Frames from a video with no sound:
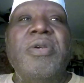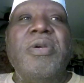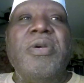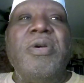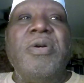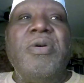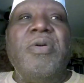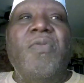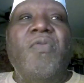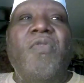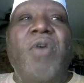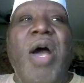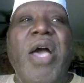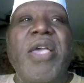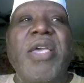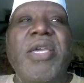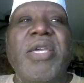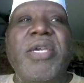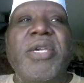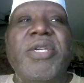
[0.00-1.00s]
well, let me
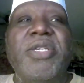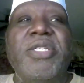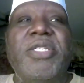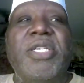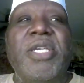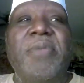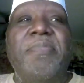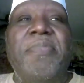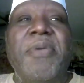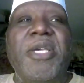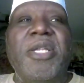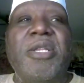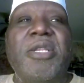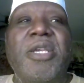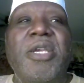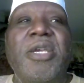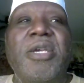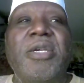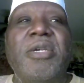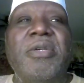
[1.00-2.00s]
not exaggerate. You
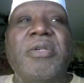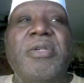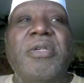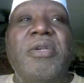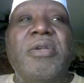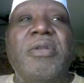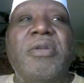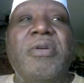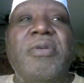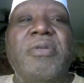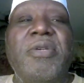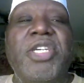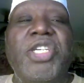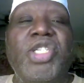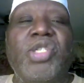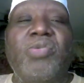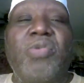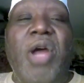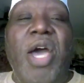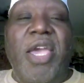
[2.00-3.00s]
see a lot of sunlight
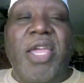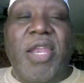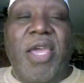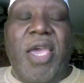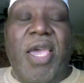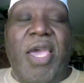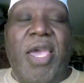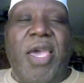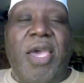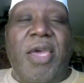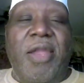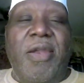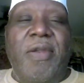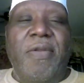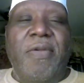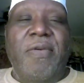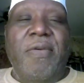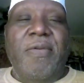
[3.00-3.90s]
looking at that roof.